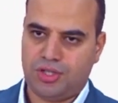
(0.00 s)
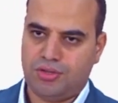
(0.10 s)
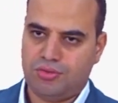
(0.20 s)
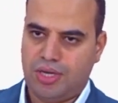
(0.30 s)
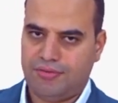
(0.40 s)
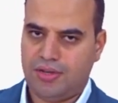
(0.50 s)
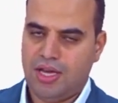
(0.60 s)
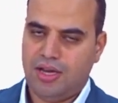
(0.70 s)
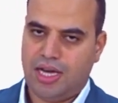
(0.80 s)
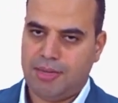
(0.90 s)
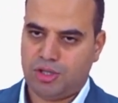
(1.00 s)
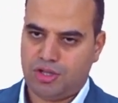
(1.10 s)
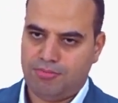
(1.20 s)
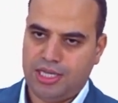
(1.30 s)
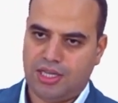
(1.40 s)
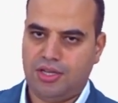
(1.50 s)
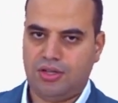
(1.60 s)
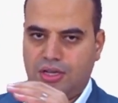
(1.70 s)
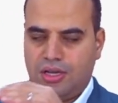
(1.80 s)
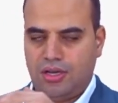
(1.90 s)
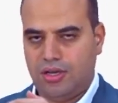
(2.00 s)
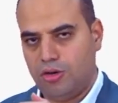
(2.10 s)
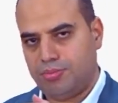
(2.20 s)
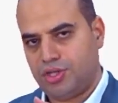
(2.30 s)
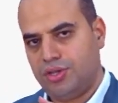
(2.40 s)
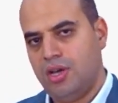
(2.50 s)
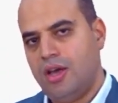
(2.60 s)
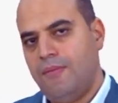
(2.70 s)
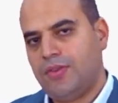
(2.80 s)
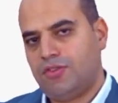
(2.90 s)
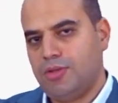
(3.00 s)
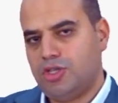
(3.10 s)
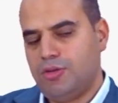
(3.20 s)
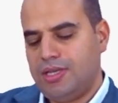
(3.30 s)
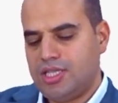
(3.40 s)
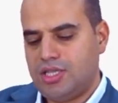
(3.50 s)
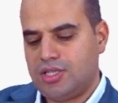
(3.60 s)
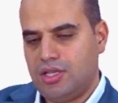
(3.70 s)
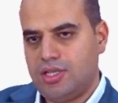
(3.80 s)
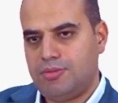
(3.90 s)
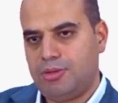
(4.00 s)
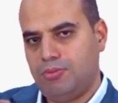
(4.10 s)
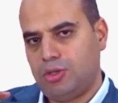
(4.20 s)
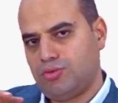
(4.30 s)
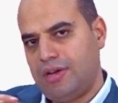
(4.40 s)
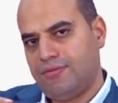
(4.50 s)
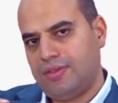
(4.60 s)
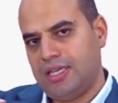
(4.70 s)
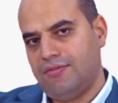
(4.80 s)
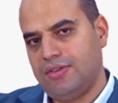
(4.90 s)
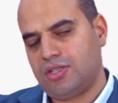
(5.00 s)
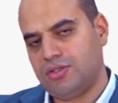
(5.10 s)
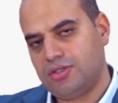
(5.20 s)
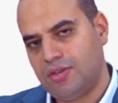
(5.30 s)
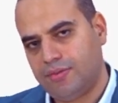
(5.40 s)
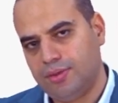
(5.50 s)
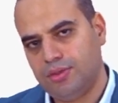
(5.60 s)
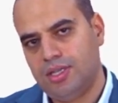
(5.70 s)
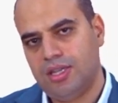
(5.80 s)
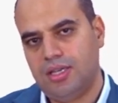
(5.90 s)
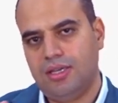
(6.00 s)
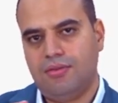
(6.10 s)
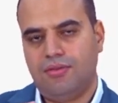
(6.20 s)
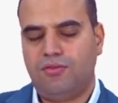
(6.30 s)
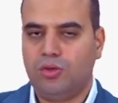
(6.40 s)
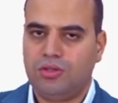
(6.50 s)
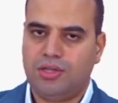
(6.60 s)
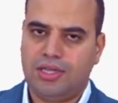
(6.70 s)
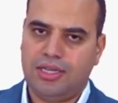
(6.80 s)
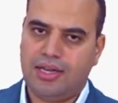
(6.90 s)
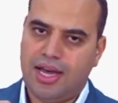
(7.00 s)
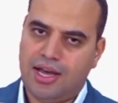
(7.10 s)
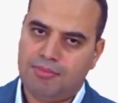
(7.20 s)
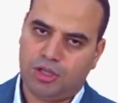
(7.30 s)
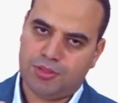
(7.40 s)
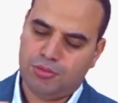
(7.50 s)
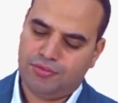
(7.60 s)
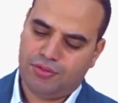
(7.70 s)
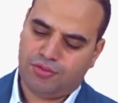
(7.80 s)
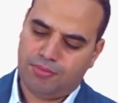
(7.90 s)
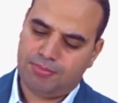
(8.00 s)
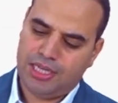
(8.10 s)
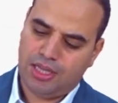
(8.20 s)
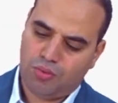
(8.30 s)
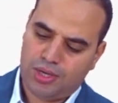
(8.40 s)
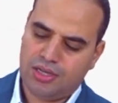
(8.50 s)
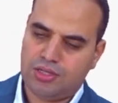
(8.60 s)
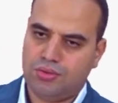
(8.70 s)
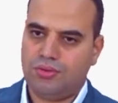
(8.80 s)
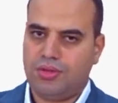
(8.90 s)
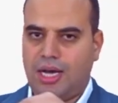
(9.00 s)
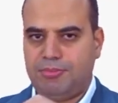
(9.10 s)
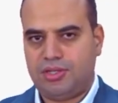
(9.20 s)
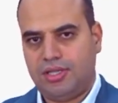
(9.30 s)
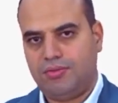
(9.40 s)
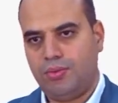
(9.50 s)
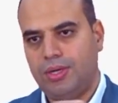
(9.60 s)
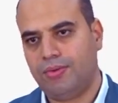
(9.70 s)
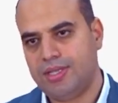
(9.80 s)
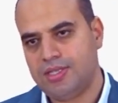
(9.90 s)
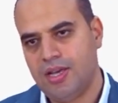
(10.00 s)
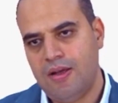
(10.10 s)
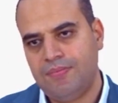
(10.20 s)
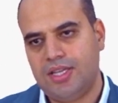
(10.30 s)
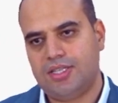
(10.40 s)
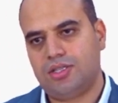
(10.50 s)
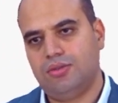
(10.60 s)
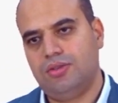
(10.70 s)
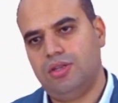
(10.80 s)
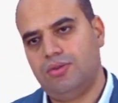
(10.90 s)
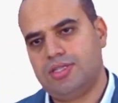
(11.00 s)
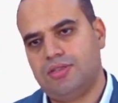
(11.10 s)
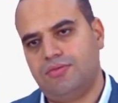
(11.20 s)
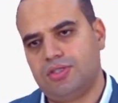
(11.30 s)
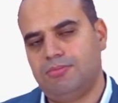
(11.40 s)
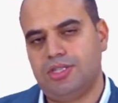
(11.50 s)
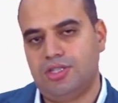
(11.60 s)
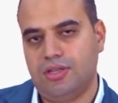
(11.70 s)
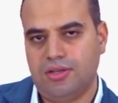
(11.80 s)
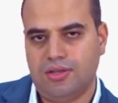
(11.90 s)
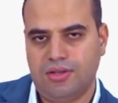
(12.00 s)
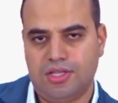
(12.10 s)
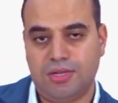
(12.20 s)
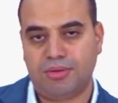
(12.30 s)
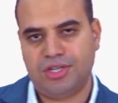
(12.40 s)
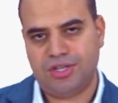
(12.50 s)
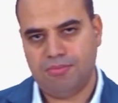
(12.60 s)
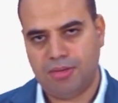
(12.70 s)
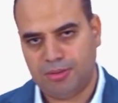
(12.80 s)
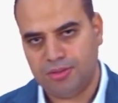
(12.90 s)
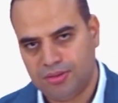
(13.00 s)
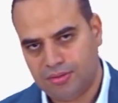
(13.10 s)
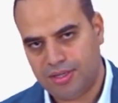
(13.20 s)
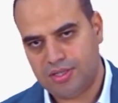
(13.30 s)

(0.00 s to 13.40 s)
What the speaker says: It will have a high pressure beneath and a low pressure from the top. And this because we have the viscosity of the fluid, the air becomes moving from beneath the wing to the upper side of the wing, right? And this is known as, for example, the separation bubble, right?